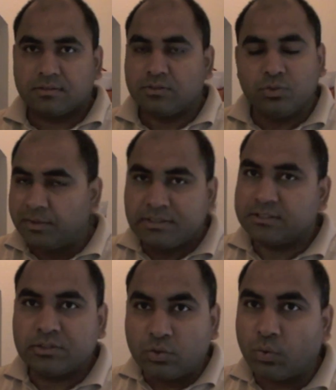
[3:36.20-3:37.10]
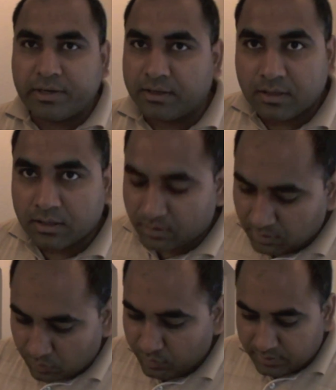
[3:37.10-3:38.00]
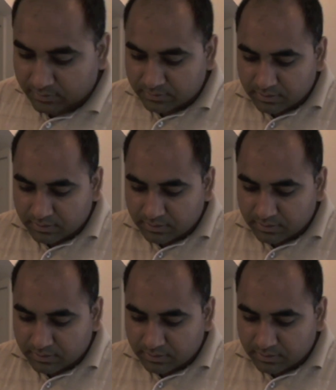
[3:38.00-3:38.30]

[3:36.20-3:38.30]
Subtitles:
you will just know it how it is.